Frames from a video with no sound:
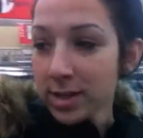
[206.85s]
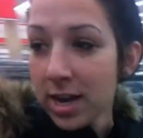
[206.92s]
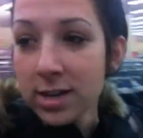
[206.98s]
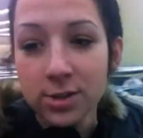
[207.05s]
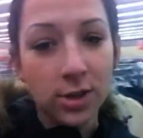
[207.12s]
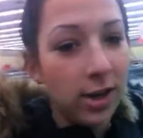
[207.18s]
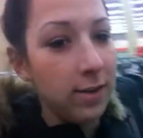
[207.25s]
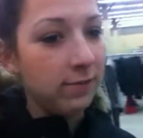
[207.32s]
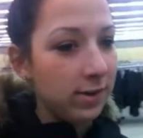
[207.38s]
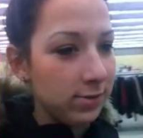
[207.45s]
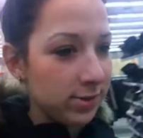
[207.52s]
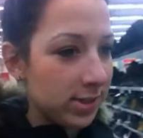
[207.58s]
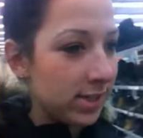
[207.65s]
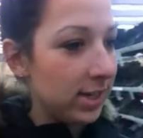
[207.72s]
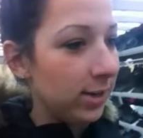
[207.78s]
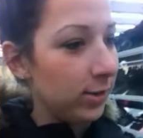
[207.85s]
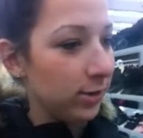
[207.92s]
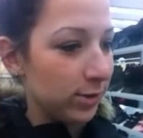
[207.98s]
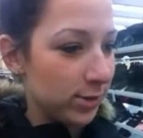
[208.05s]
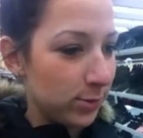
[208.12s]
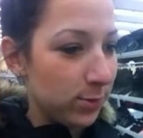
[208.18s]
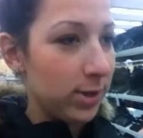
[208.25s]
Actually, I found Stinker
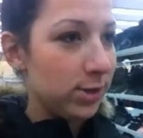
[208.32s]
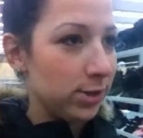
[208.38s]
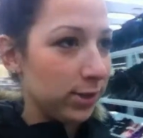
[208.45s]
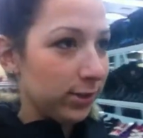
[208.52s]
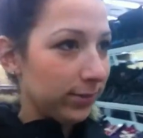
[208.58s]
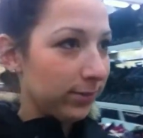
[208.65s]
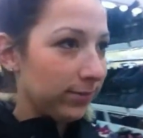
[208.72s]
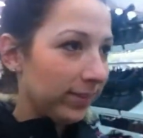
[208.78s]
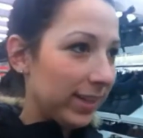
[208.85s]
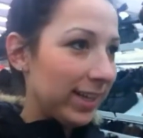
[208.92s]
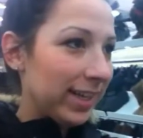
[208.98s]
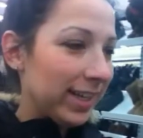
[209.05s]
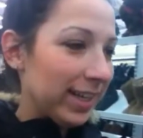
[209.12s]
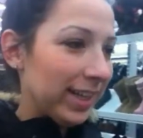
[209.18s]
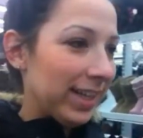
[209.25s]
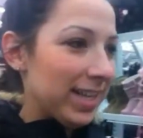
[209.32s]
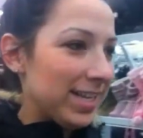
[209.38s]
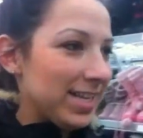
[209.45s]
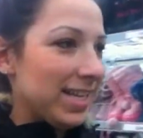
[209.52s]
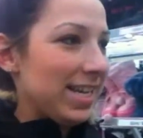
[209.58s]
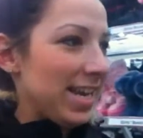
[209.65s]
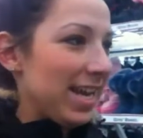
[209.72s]
a sweatshirt. Let's
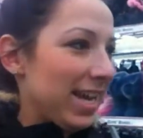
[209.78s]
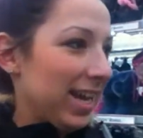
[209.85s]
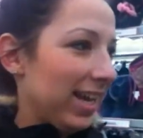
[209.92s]
see.